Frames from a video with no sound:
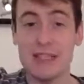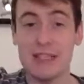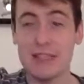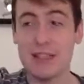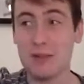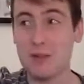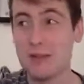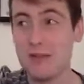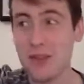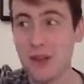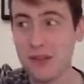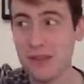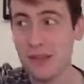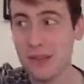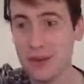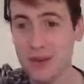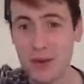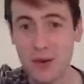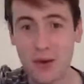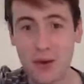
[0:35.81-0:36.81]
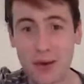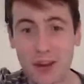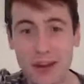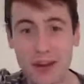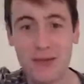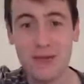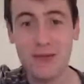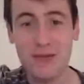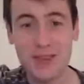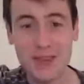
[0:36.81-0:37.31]
So we've gotten through
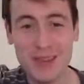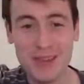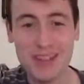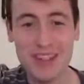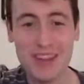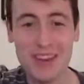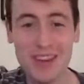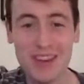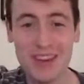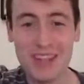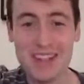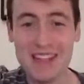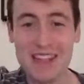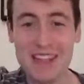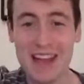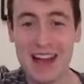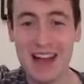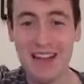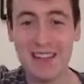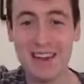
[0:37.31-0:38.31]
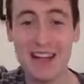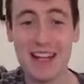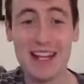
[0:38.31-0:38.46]
quite a few songs now,